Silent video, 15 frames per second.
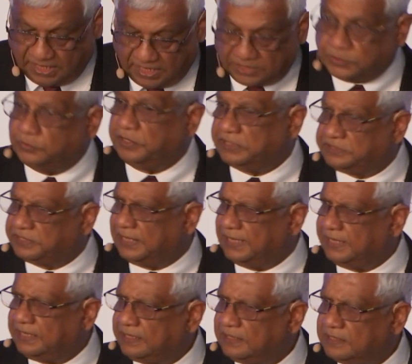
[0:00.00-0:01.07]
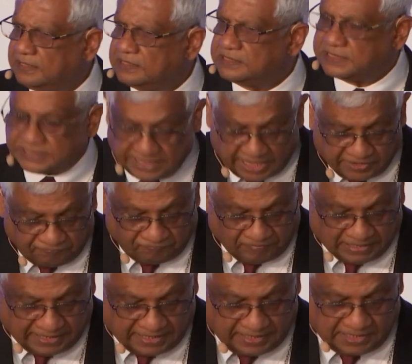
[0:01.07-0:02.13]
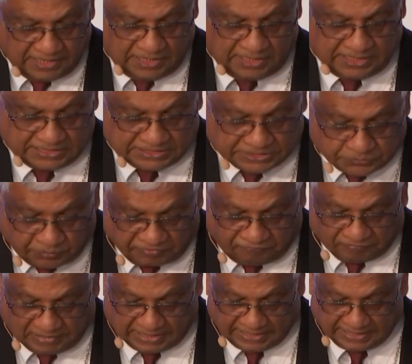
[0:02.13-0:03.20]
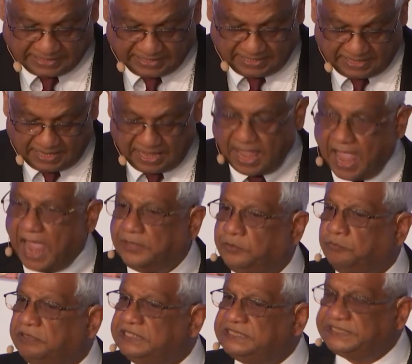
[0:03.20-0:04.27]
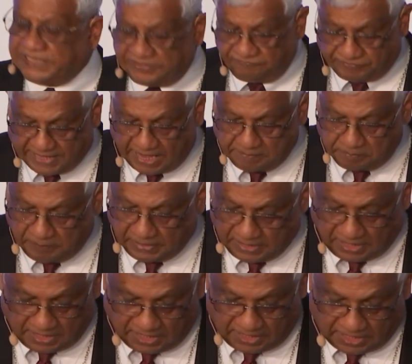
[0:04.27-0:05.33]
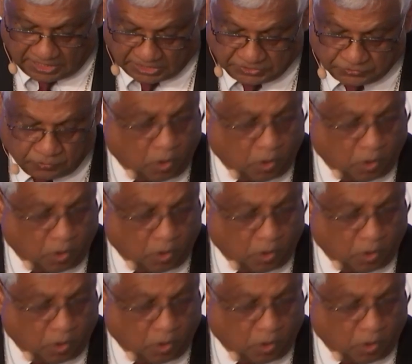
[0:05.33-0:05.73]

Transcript: to Italy safely, swiftly, and to receive them into a